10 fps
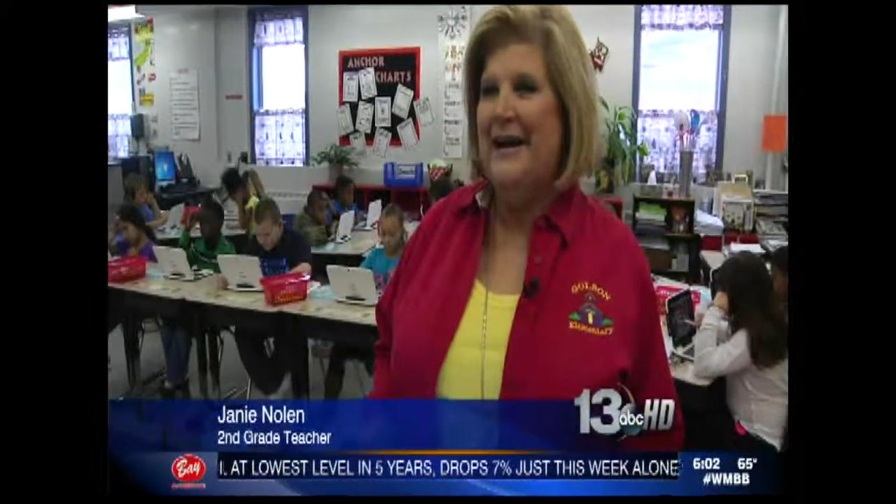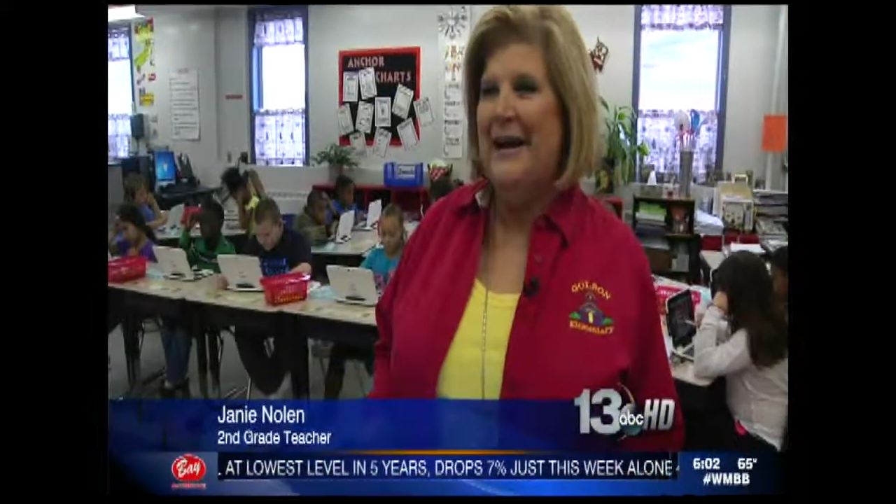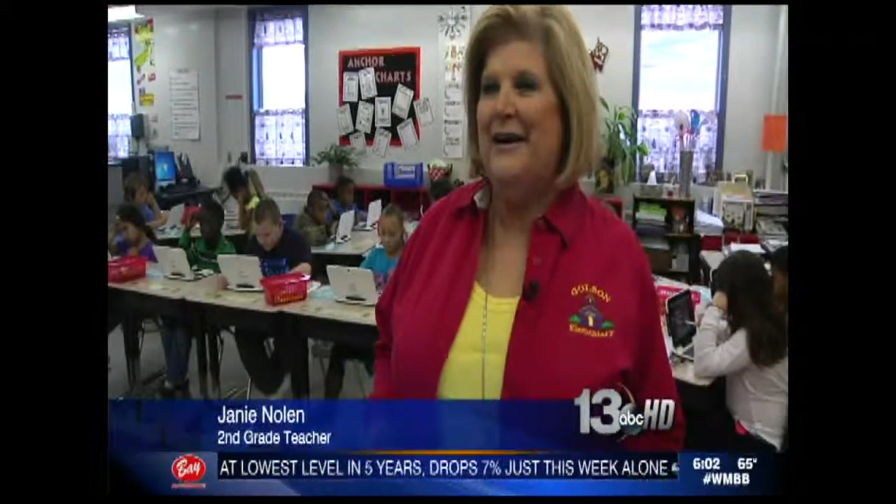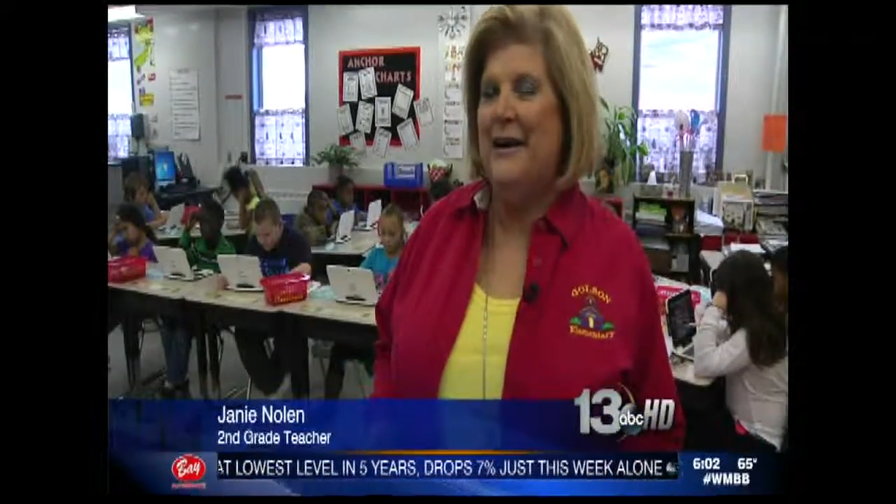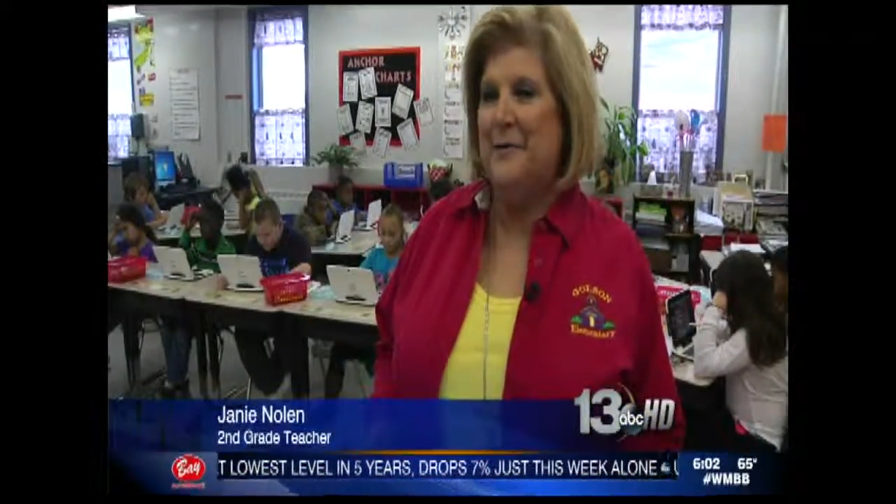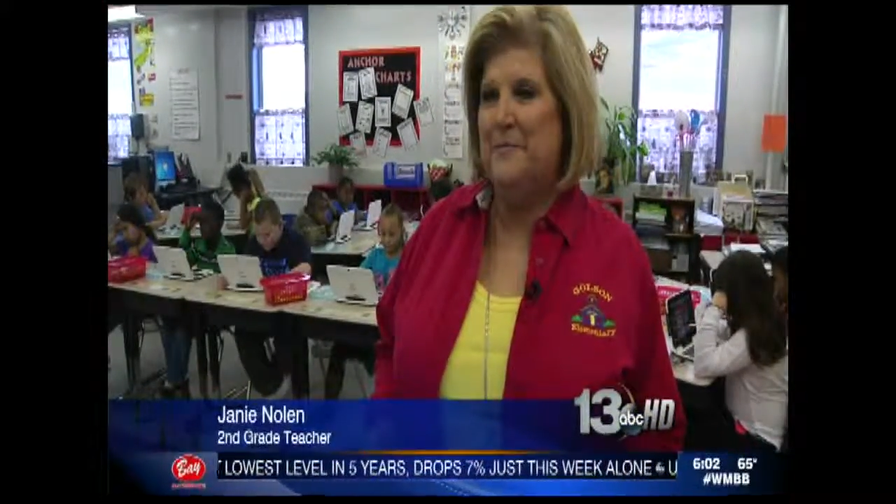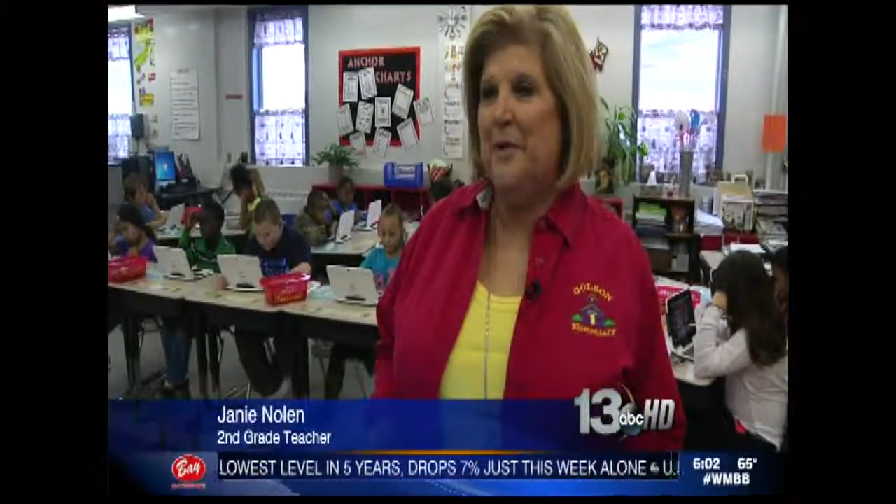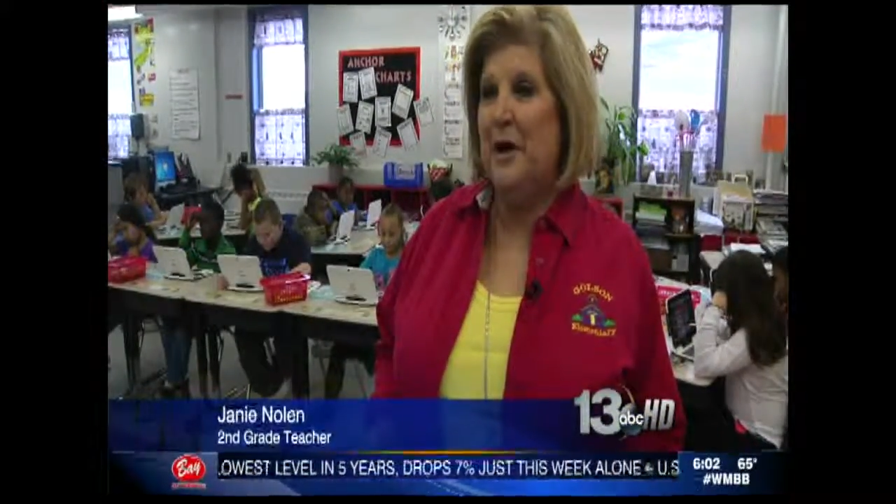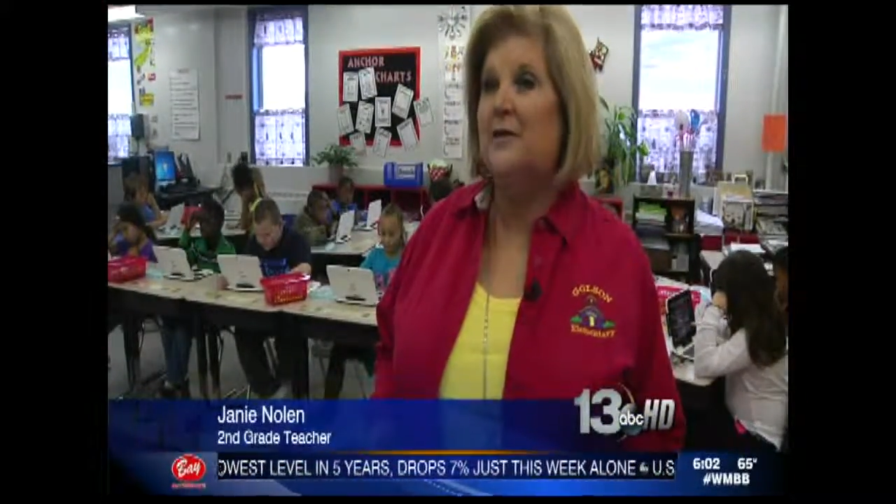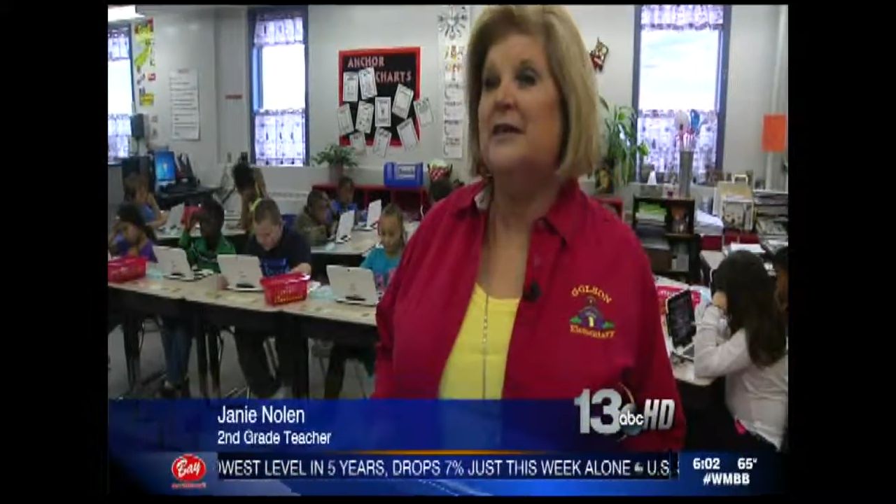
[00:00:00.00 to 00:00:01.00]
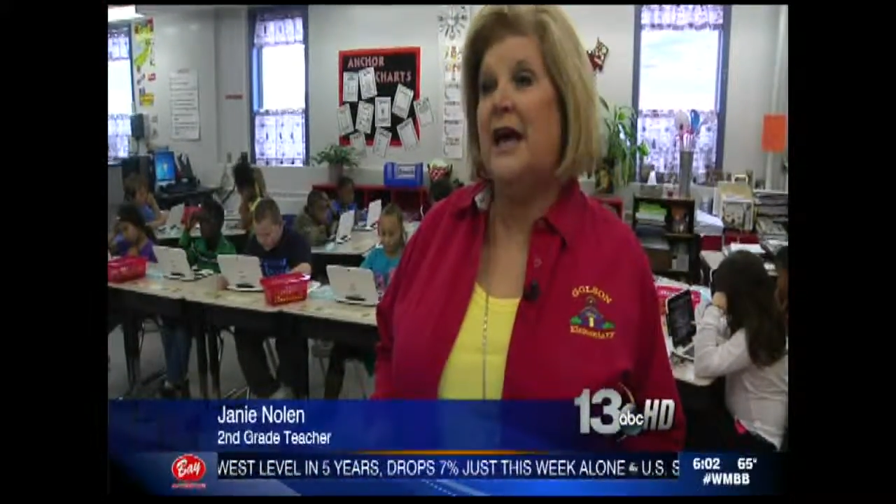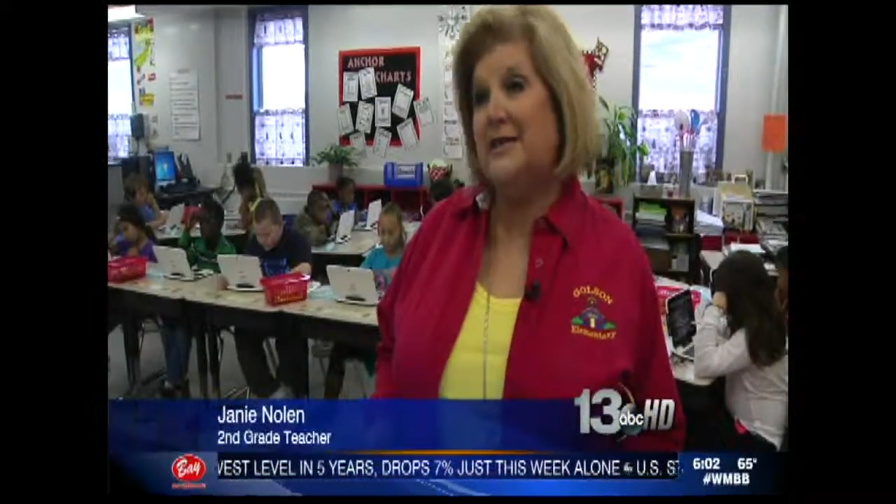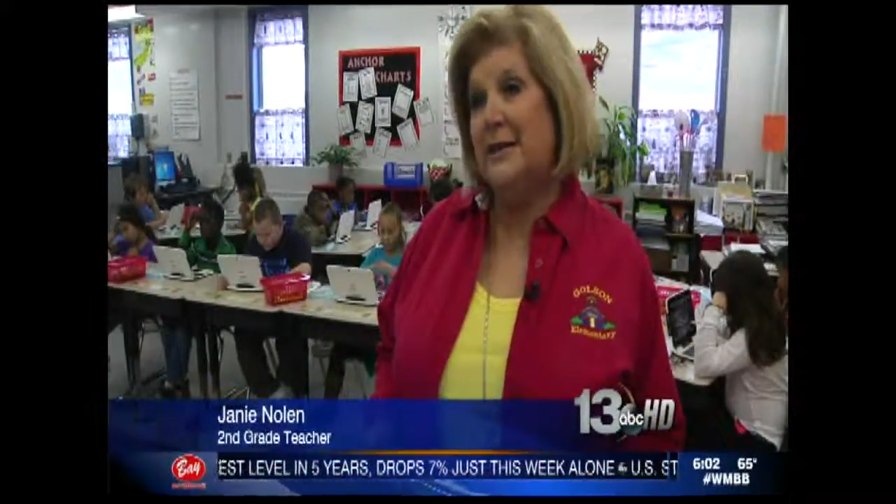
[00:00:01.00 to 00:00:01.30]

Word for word: um, because that's